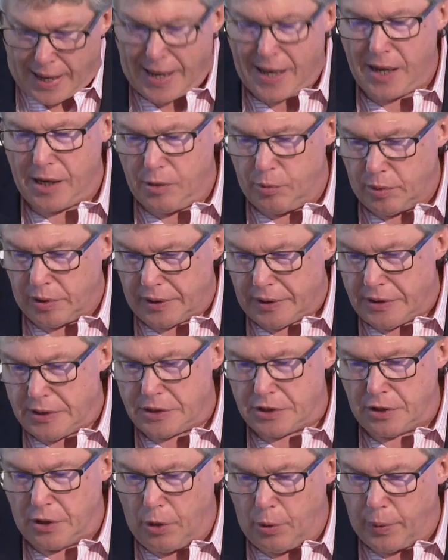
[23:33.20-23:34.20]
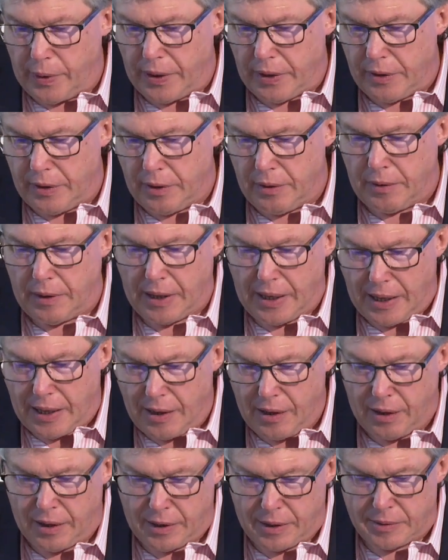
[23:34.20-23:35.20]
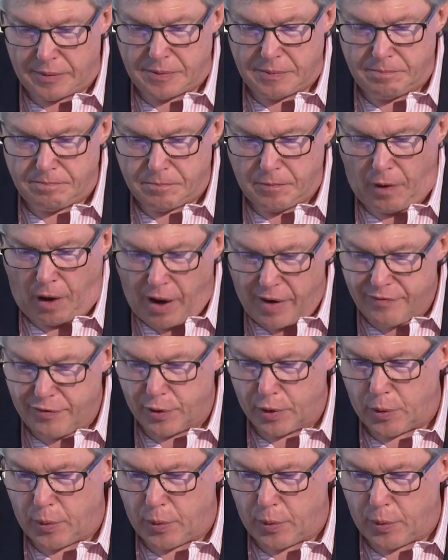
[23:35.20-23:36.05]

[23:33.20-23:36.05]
annually to go in and offer